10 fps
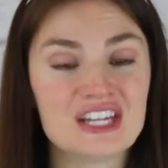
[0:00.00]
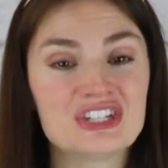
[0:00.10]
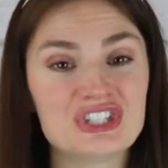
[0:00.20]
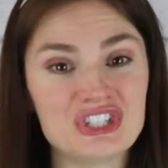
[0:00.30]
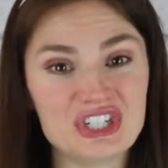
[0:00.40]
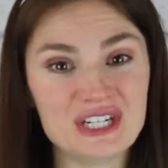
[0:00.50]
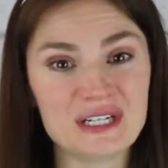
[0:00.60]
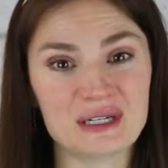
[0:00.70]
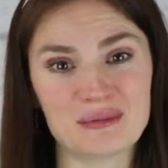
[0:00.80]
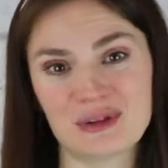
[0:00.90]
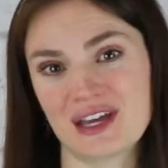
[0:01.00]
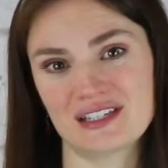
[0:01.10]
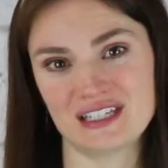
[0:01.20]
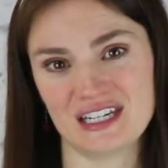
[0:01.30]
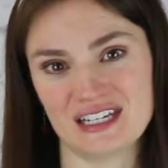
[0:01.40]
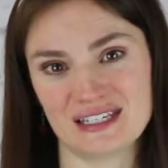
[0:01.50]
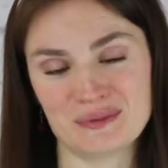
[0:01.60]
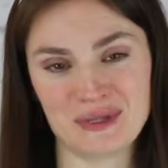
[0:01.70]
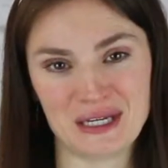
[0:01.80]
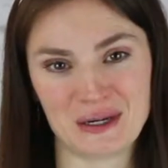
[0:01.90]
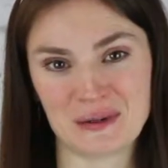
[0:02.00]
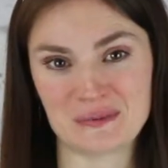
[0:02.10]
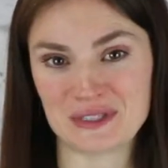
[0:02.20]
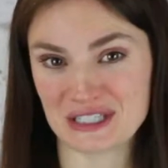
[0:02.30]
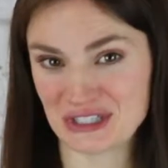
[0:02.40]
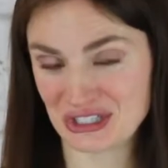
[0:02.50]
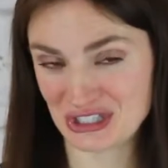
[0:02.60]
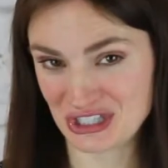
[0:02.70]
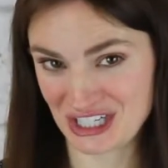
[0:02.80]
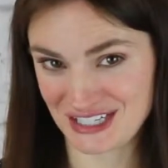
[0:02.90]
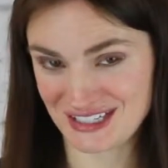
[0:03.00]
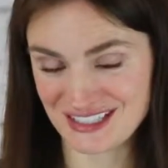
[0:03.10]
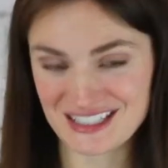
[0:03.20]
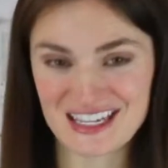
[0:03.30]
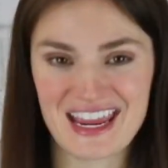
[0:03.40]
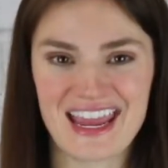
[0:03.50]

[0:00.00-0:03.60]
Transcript: She plus is becomes she's.